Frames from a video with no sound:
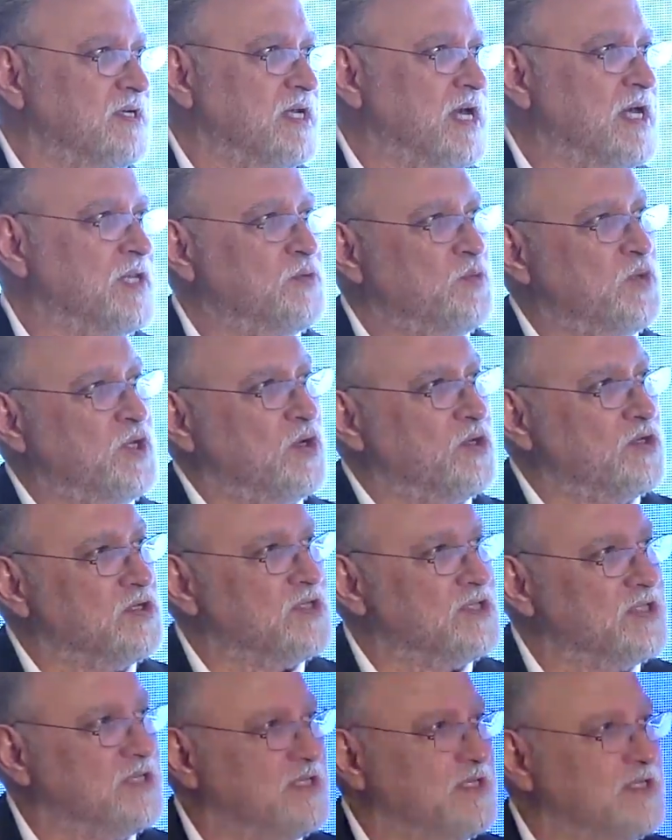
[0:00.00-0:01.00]
and we
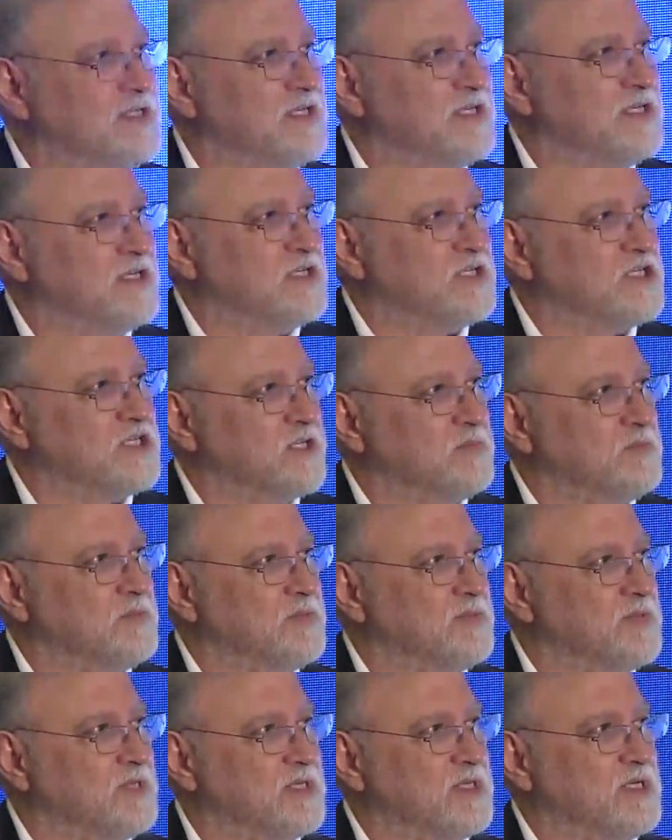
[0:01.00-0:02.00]
lost this leadership
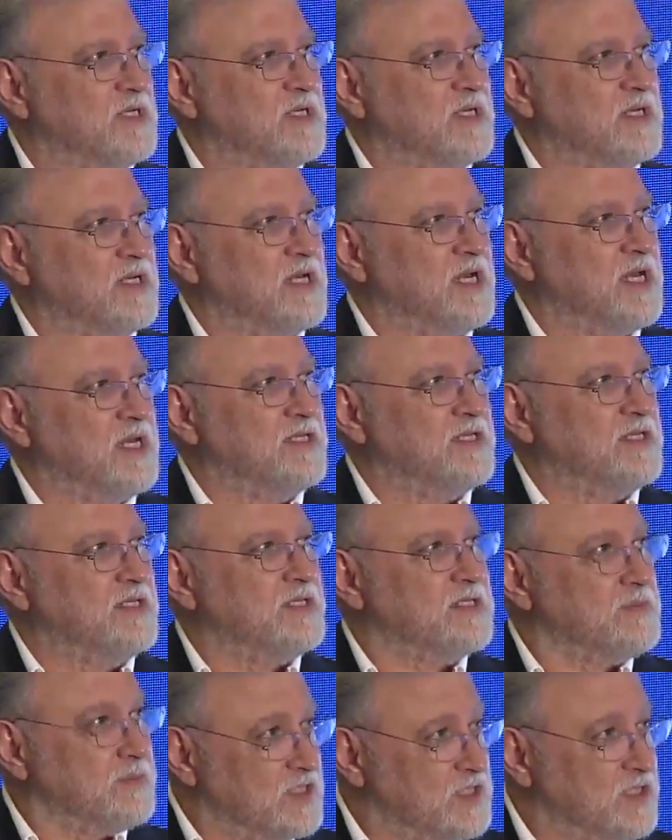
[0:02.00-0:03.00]
hmm and in,
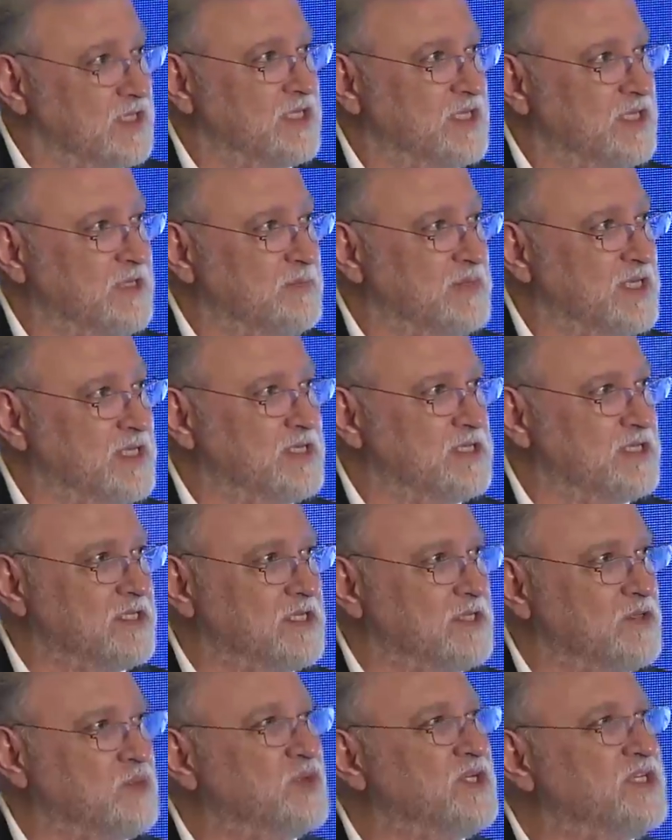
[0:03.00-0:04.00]
especially in
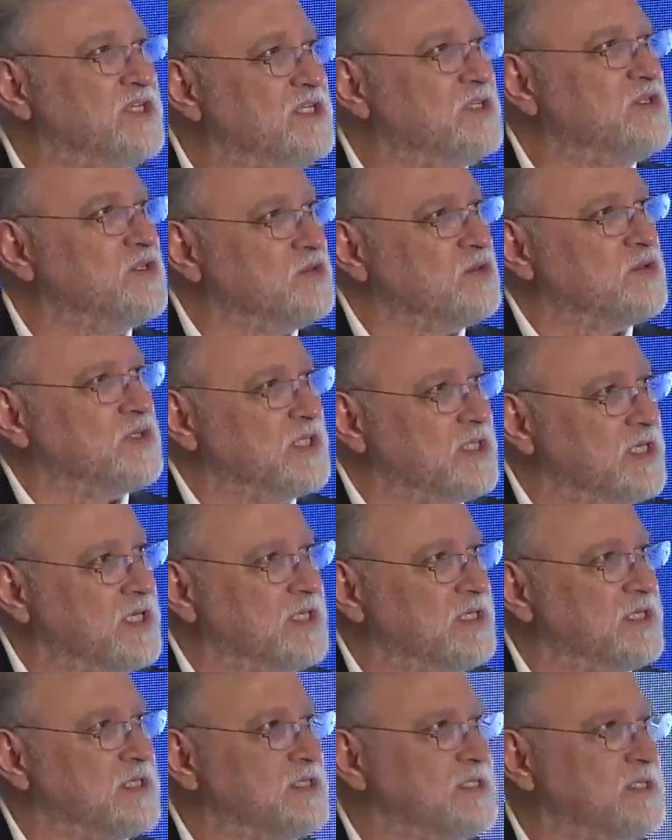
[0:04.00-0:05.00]
medicine, we need to
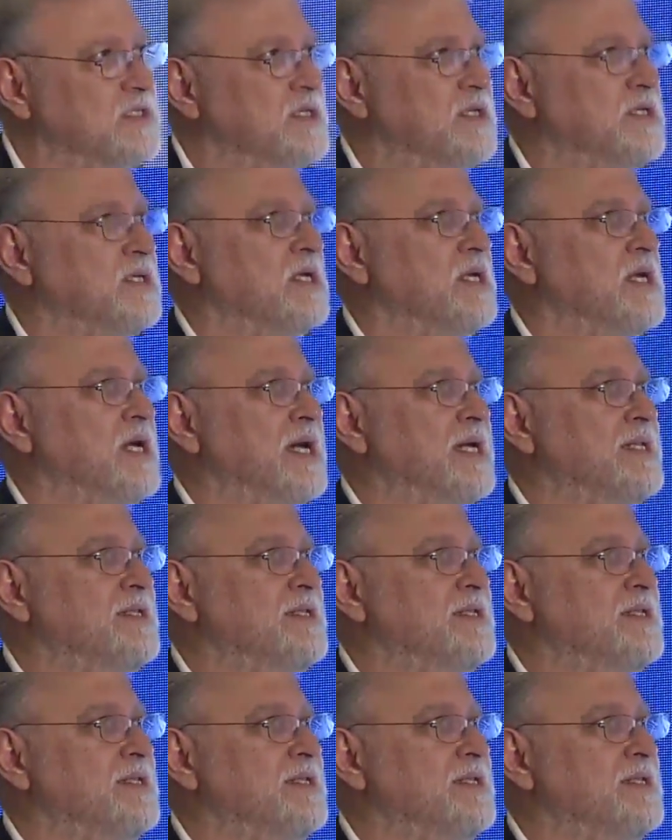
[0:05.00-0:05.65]
regain it. Mm -hmm.